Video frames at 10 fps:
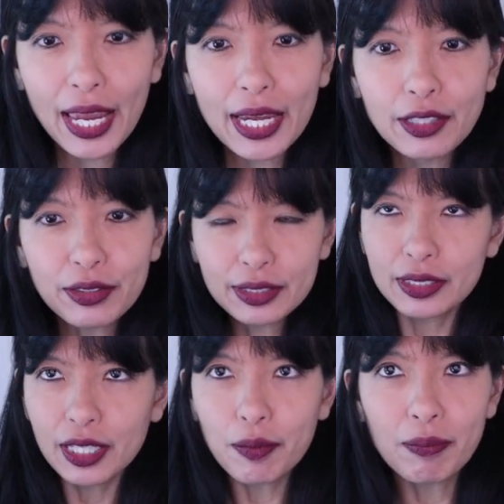And you can
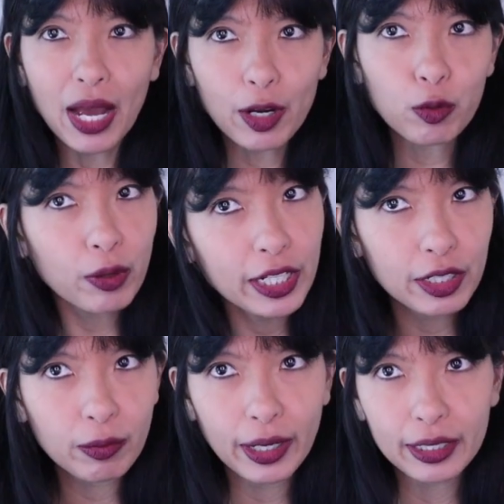see my
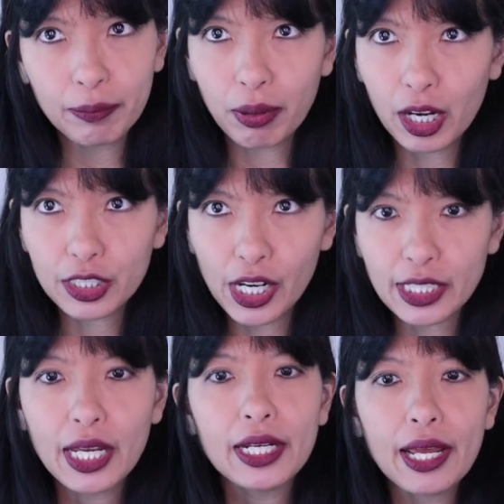already created
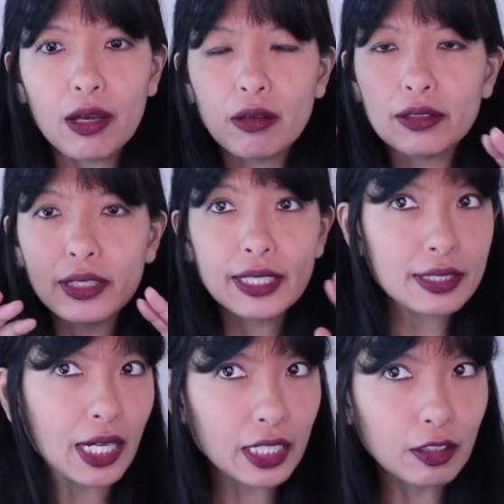project. Now, it's
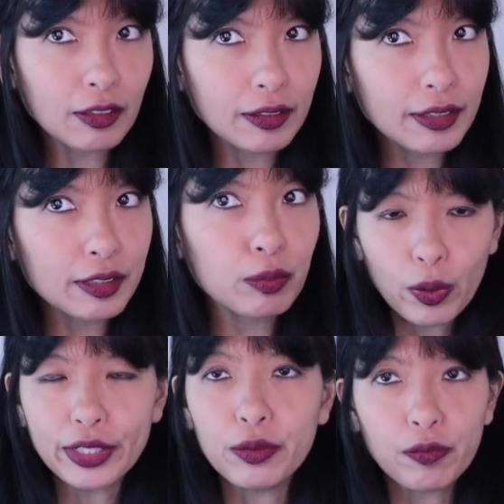not gonna look like this
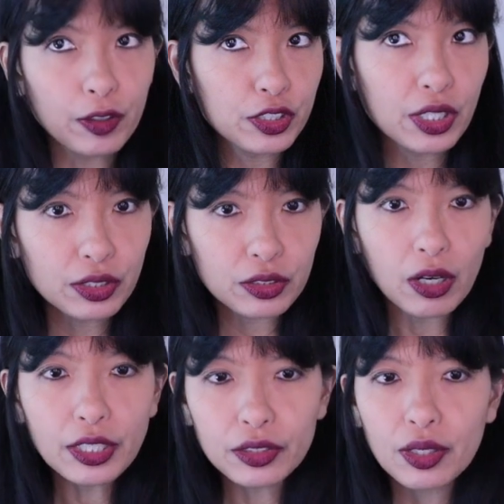when you first
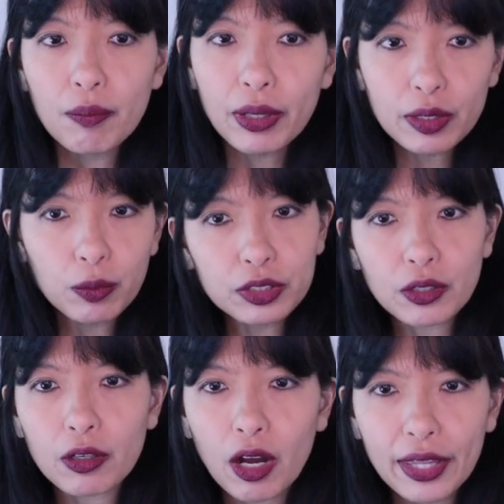start, but you will
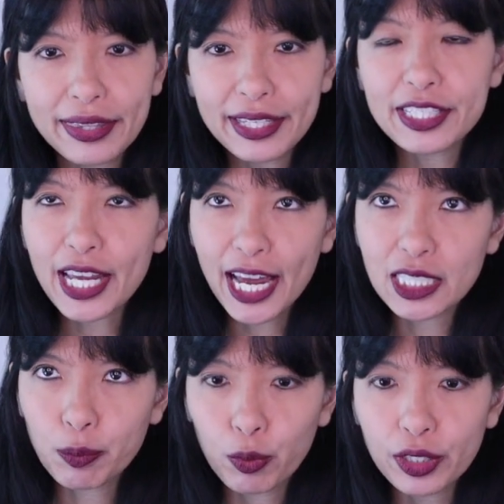start on the
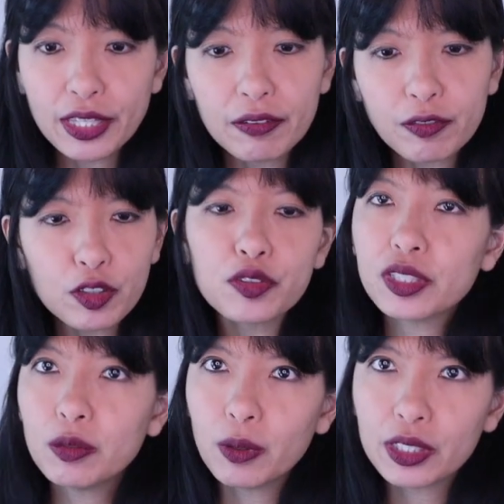dashboard. And the first thing
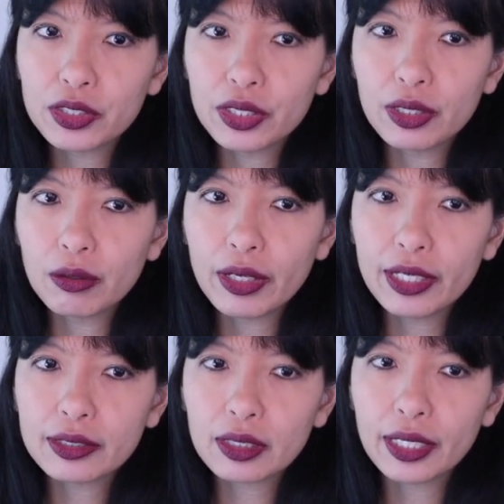you wanna do
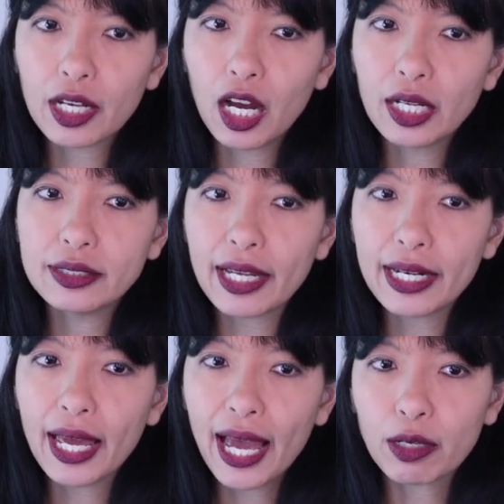is click on
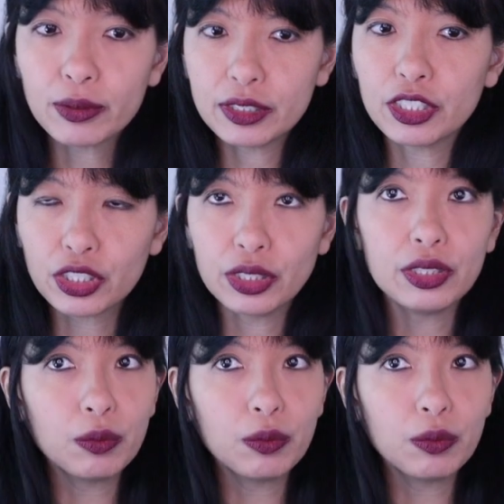data acquisition.